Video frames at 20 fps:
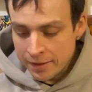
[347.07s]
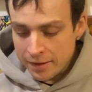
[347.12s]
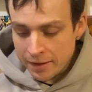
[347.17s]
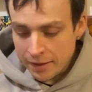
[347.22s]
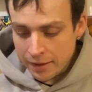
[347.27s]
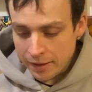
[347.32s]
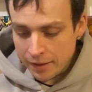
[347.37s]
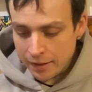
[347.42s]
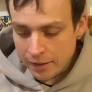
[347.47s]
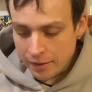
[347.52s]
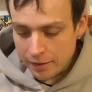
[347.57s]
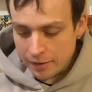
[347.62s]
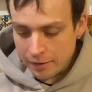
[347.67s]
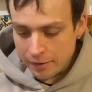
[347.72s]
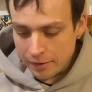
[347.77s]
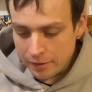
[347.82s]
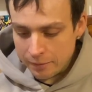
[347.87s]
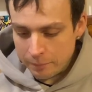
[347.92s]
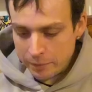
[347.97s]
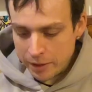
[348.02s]

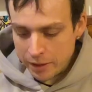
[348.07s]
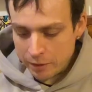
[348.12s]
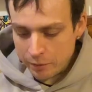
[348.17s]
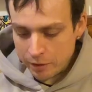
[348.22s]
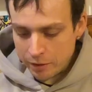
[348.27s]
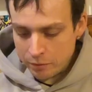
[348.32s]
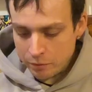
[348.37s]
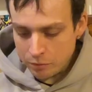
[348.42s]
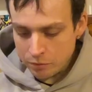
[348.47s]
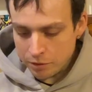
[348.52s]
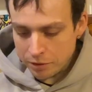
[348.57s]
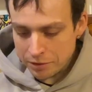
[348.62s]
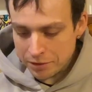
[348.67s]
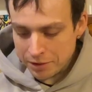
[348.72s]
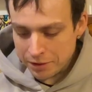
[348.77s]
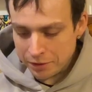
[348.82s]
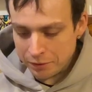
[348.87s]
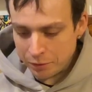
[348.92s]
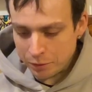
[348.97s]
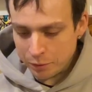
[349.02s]
Anyway, we'll
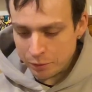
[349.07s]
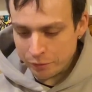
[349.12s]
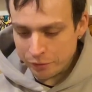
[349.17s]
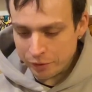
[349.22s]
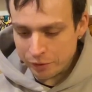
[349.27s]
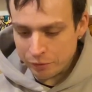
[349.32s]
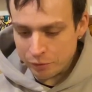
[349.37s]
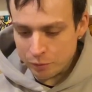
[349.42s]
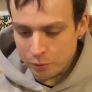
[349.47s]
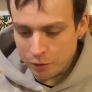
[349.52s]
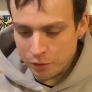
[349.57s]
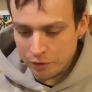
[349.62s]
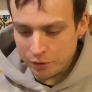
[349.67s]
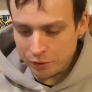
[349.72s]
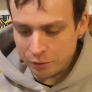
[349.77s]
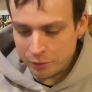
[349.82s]
continue on with the rewards.